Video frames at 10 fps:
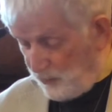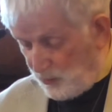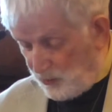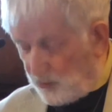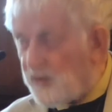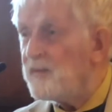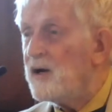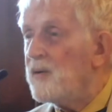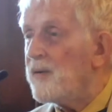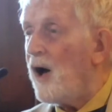the world
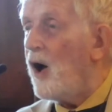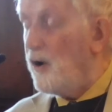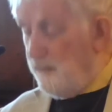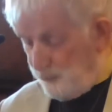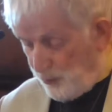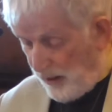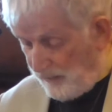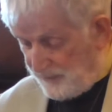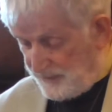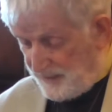with our own
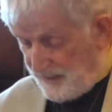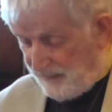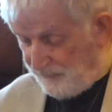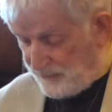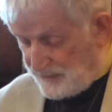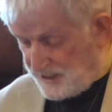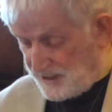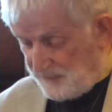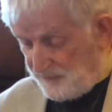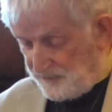private
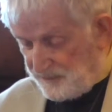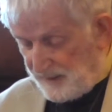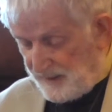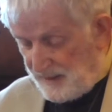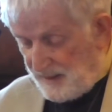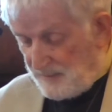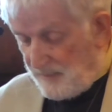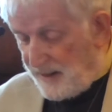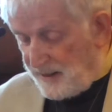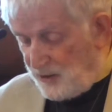efforts.
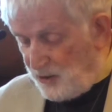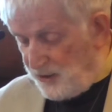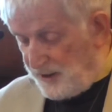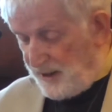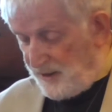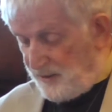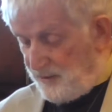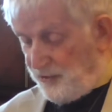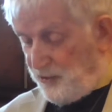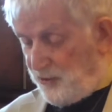Martin Luther King
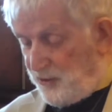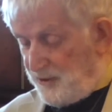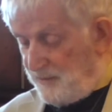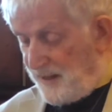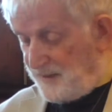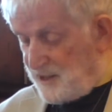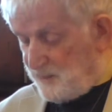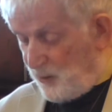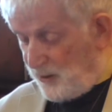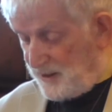III made this
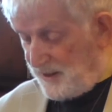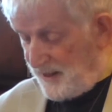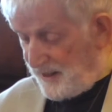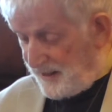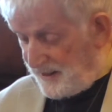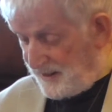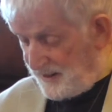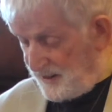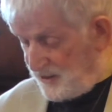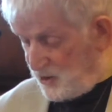point in
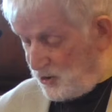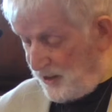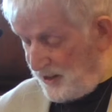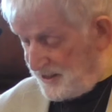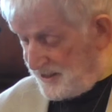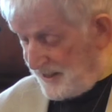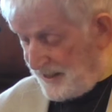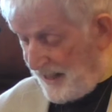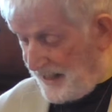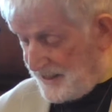
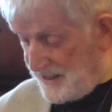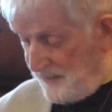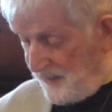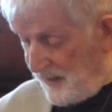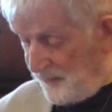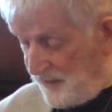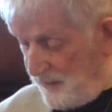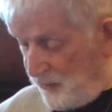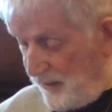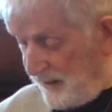2008 at the
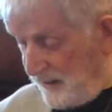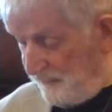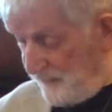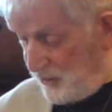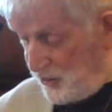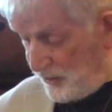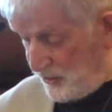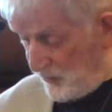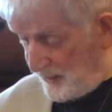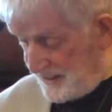Democratic Convention in
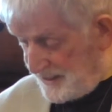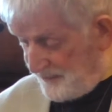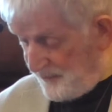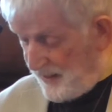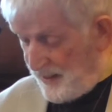the US.